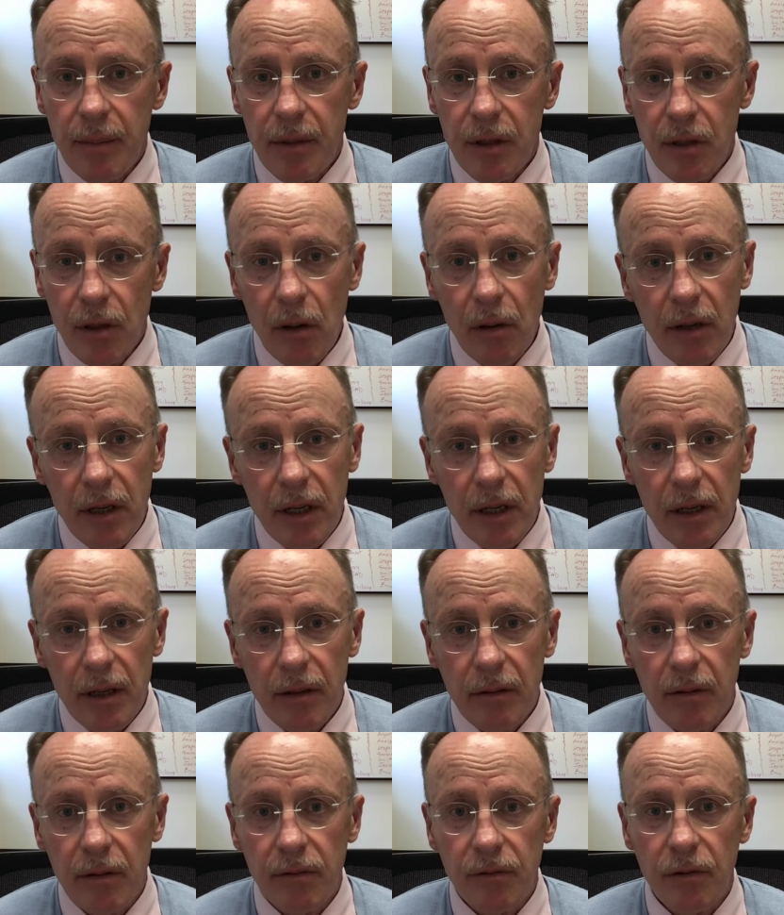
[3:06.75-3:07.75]
in
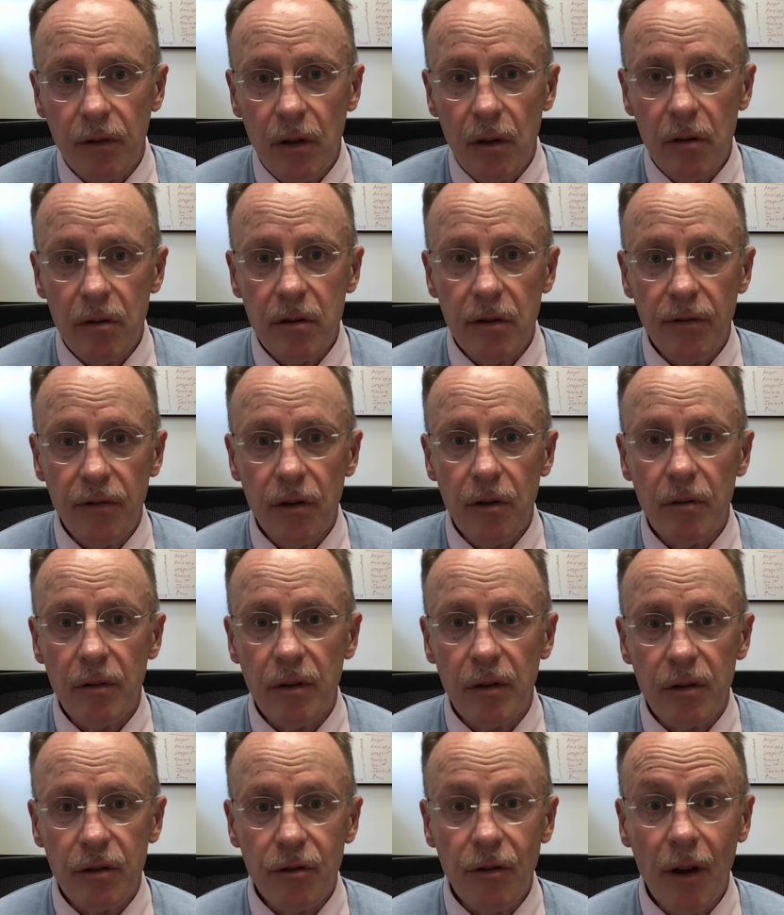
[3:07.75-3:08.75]
Tokyo, and for those of you in
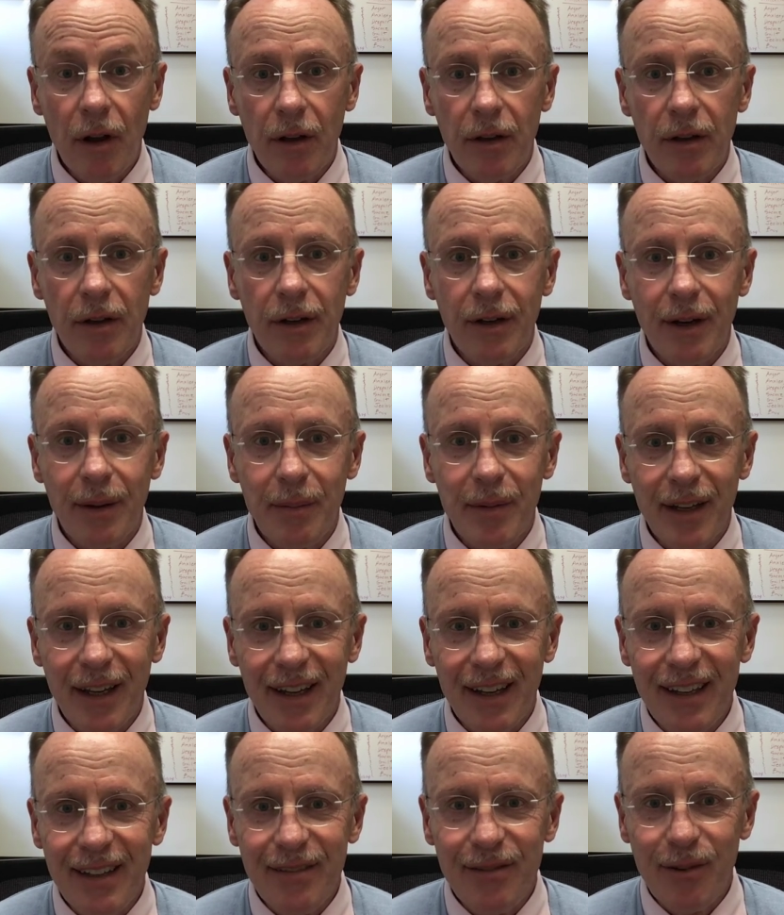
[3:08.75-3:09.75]
Australia coming
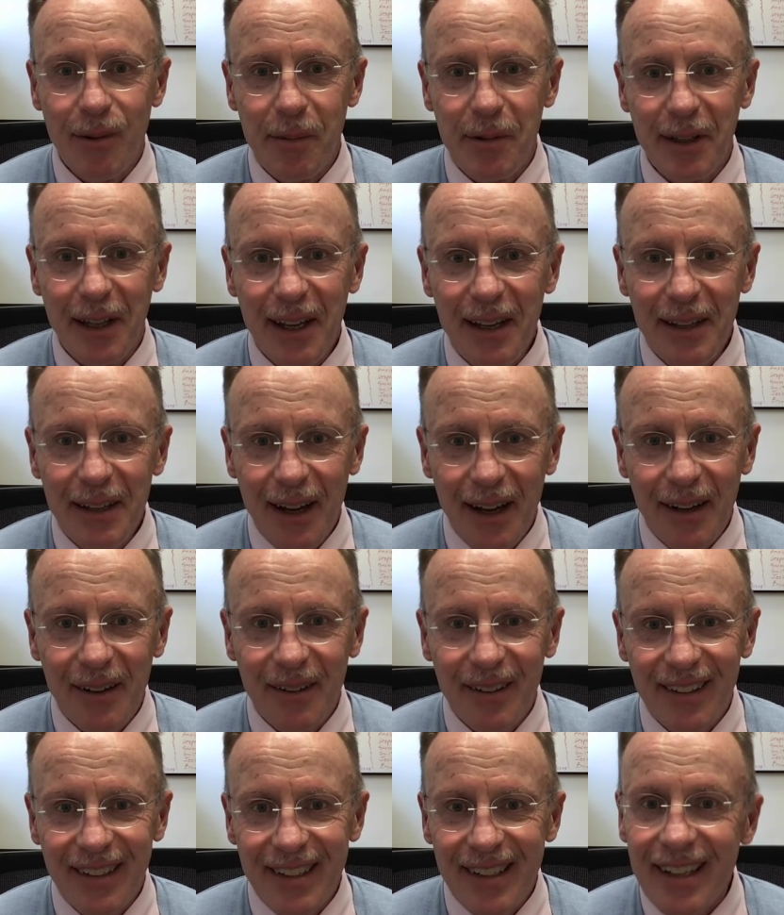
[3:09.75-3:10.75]
in from a late night
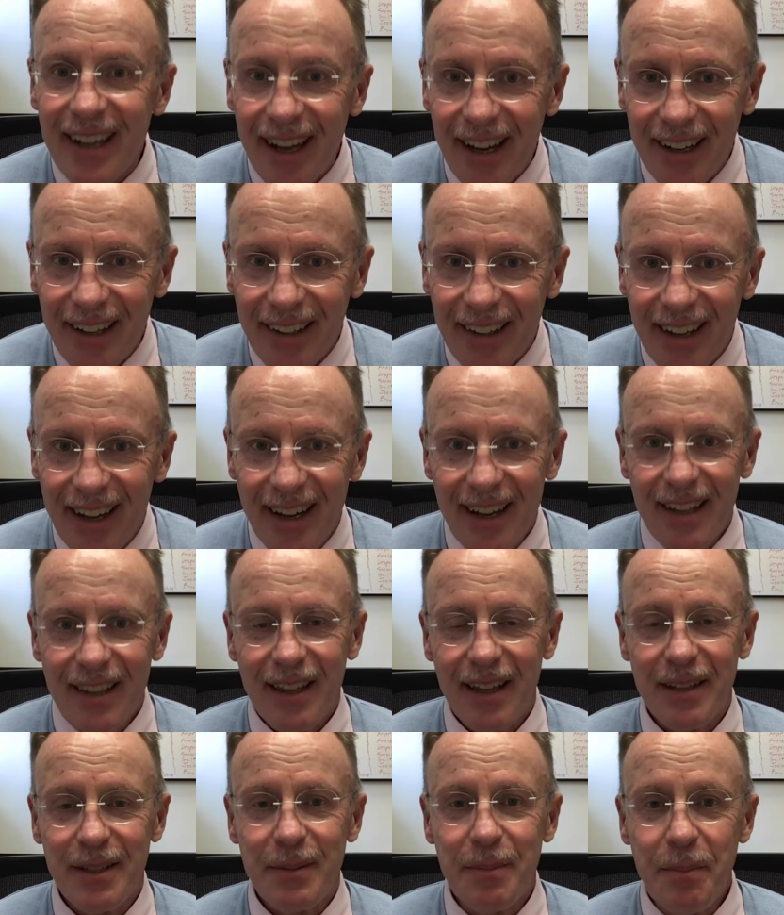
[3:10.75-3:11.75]
on the town,
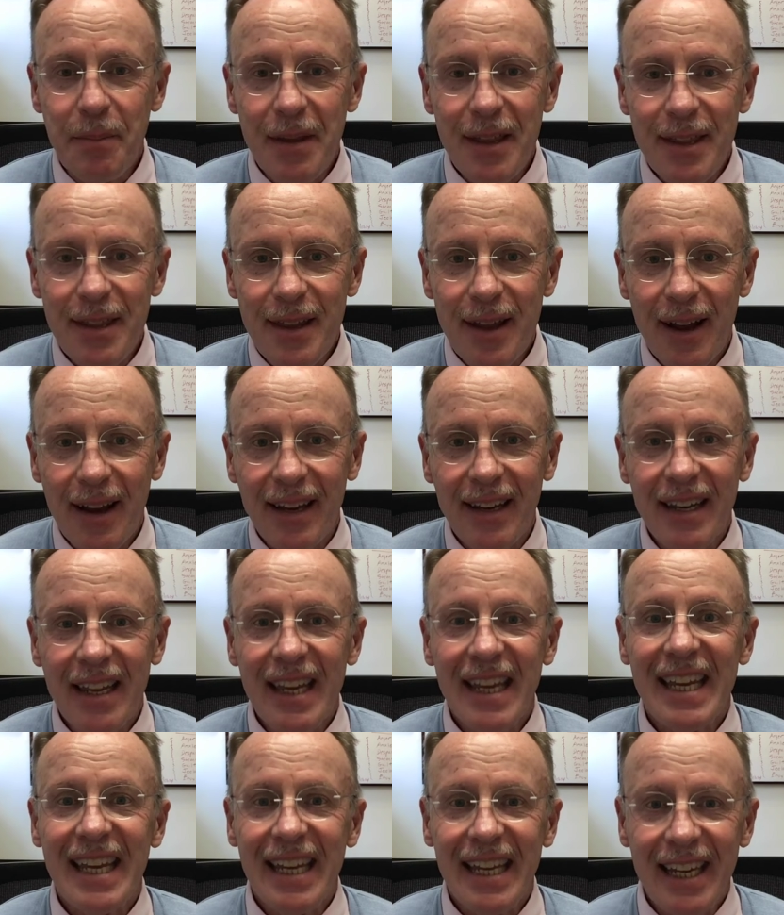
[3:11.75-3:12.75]
that's midnight
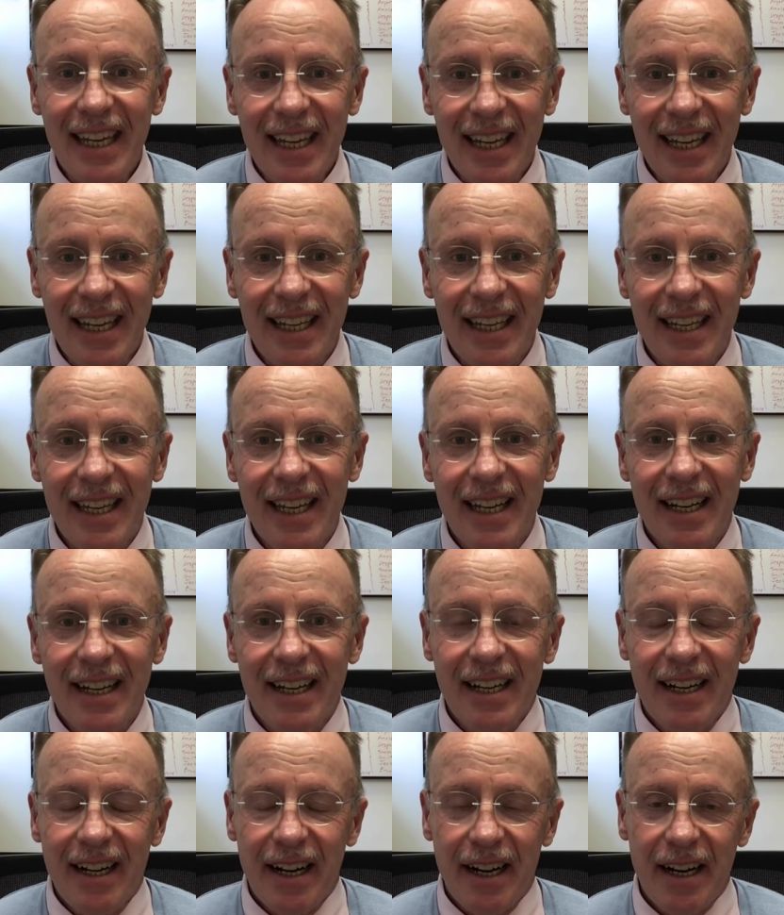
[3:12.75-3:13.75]
in
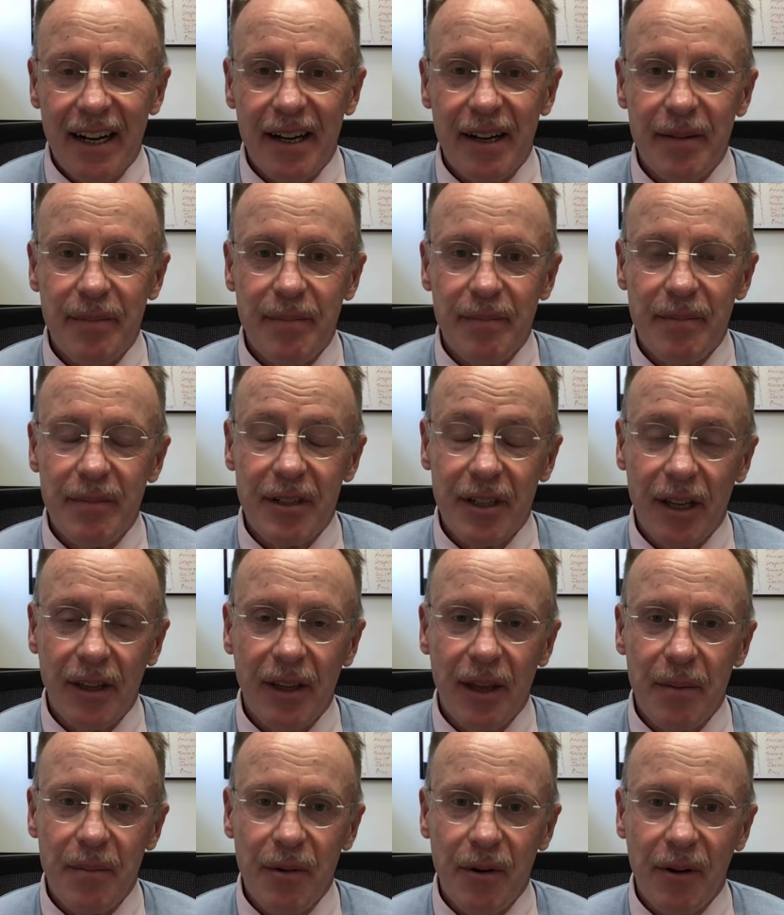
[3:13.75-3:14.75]
um,
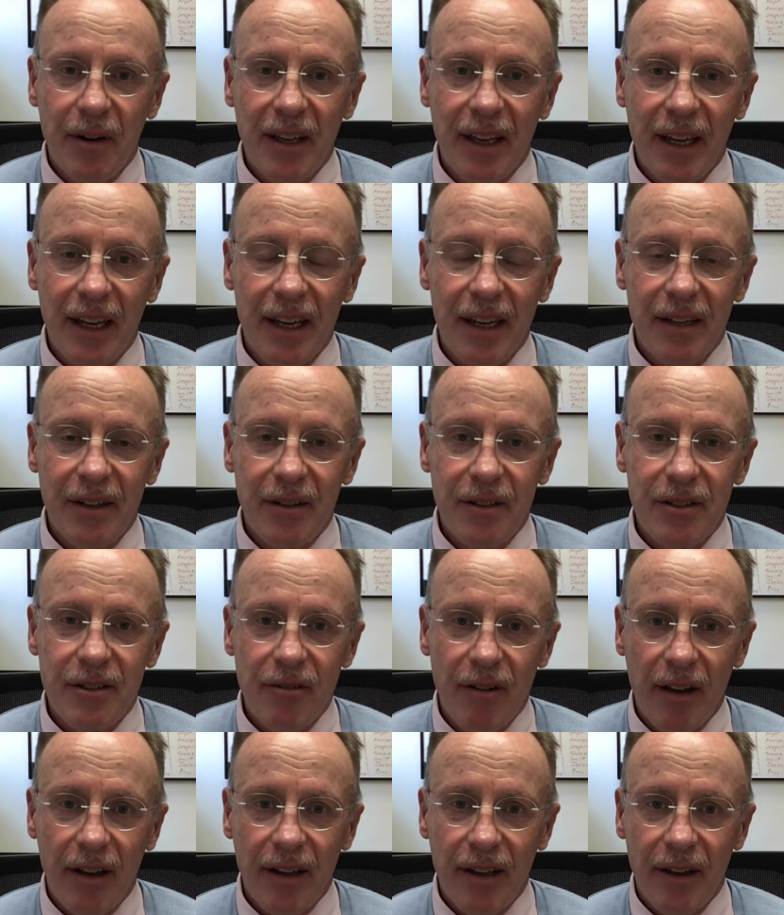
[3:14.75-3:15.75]
Sunday morning in
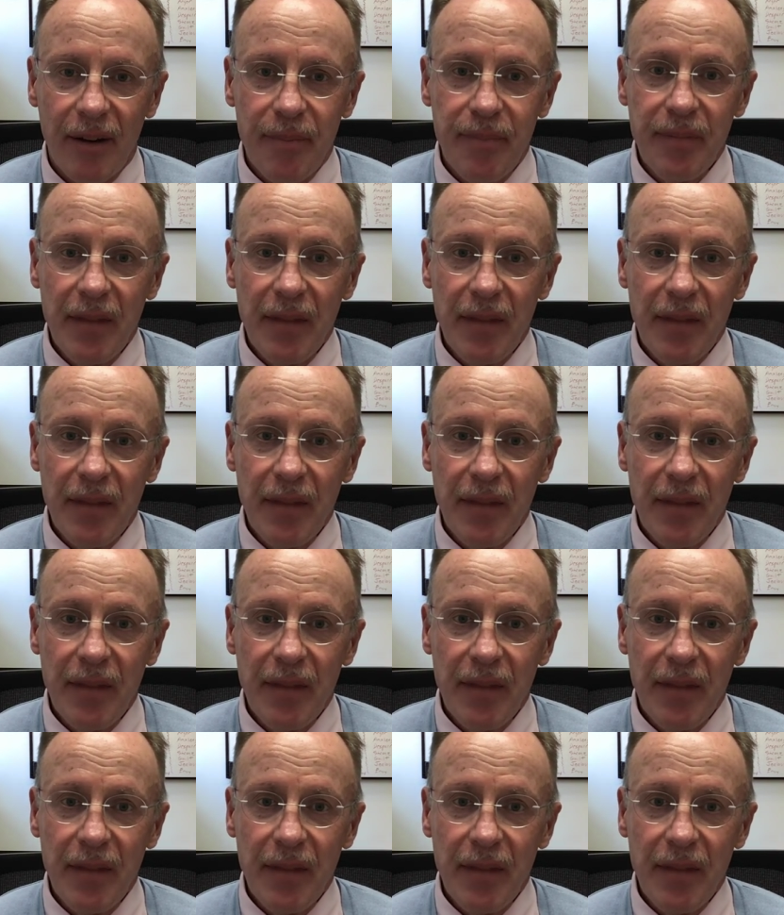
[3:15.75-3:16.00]
Australia.